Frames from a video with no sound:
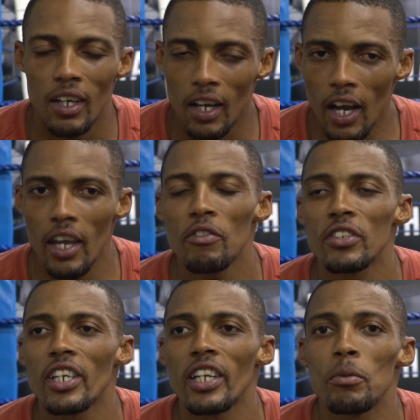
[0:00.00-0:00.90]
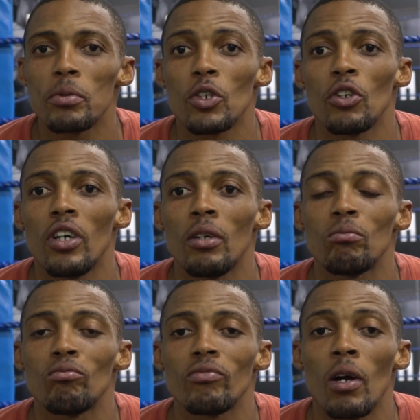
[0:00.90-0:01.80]
I have his clips, so
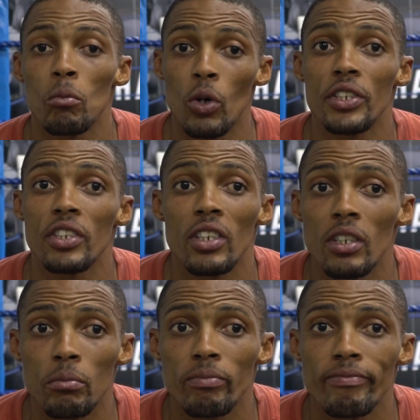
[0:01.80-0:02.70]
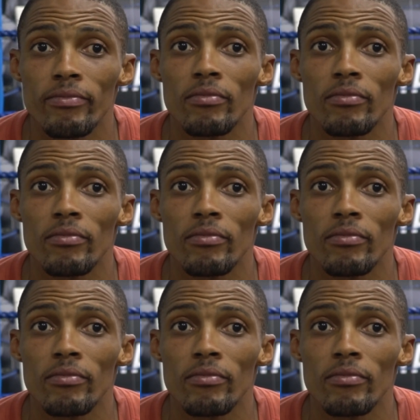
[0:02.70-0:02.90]
I'm watching him.